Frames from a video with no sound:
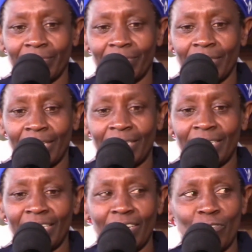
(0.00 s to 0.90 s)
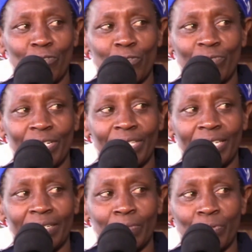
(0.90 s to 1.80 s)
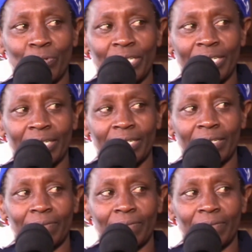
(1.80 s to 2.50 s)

getting involved in this project?